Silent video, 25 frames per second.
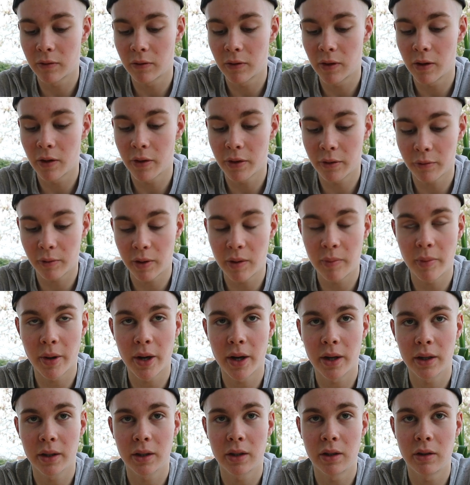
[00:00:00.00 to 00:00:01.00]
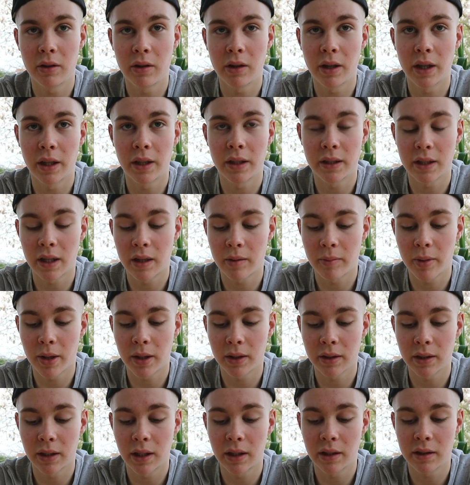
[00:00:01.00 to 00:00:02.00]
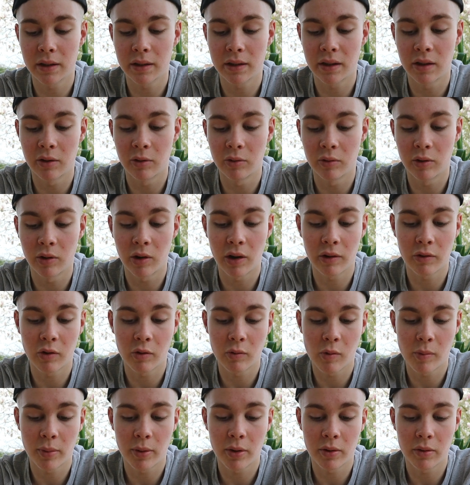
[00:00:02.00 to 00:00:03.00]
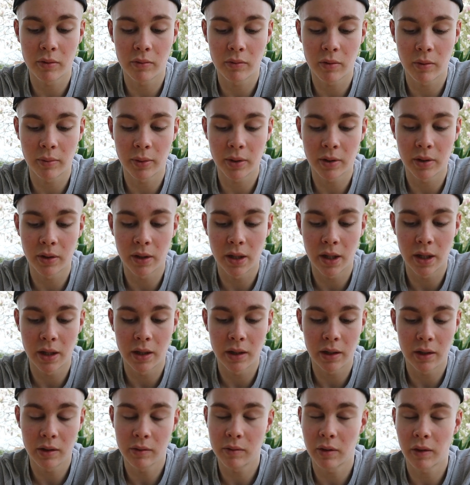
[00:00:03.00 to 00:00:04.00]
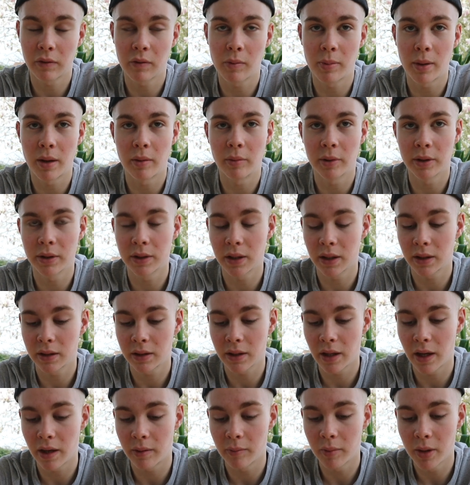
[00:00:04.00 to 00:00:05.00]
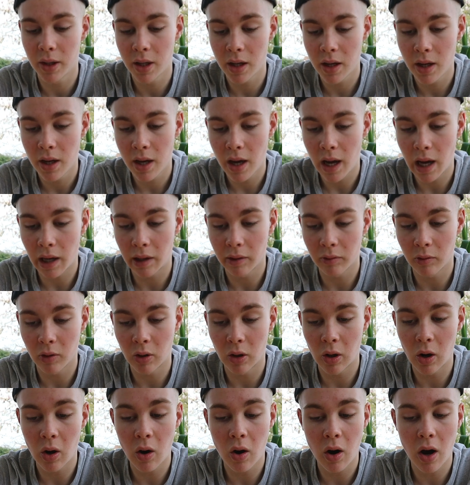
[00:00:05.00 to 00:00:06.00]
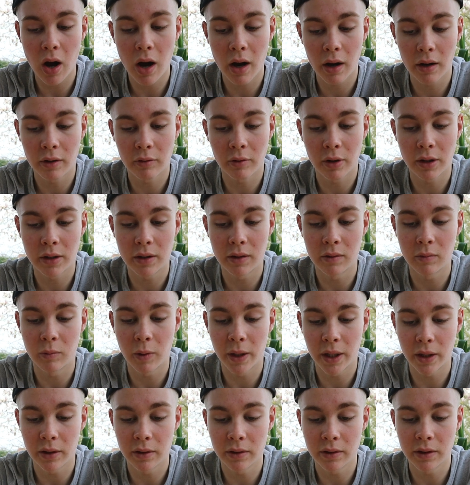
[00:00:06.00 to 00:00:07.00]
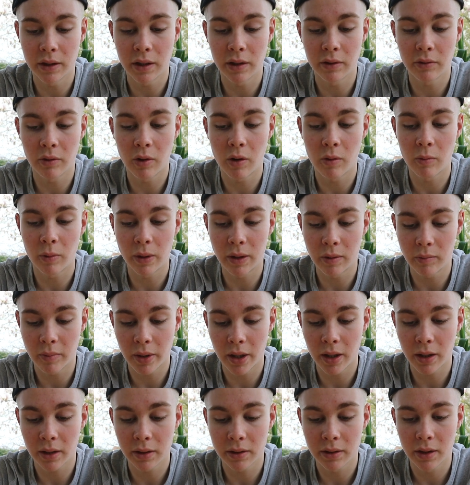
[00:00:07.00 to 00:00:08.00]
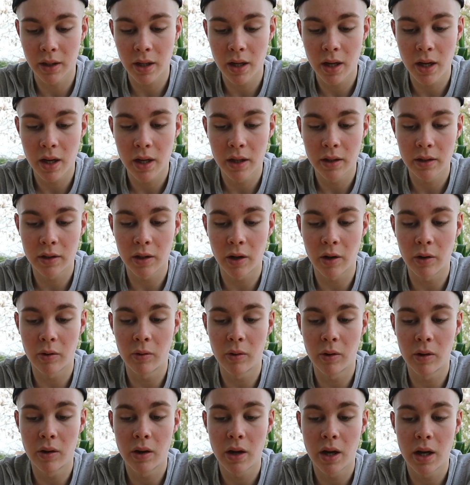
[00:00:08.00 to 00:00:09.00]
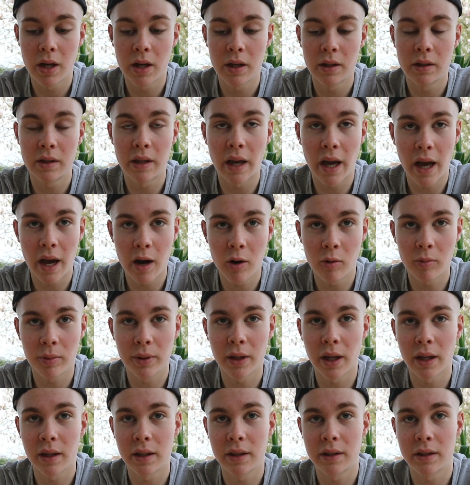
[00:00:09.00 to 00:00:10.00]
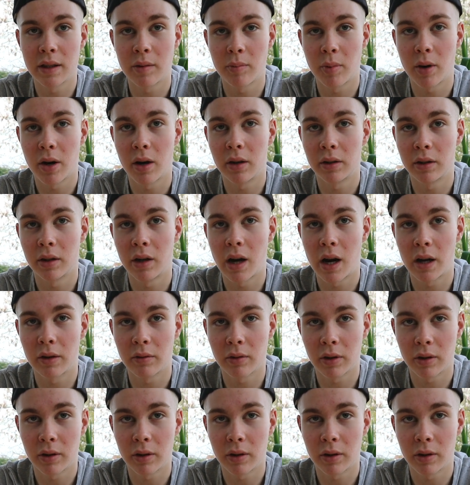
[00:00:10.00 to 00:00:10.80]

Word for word: a three back, you can get the centre backs, and then still I've got Robert, Robertson here. You just have to play him on six camp, and there are a lot higher rated wingers than there are wing backs. So to help get this Dybala, I'd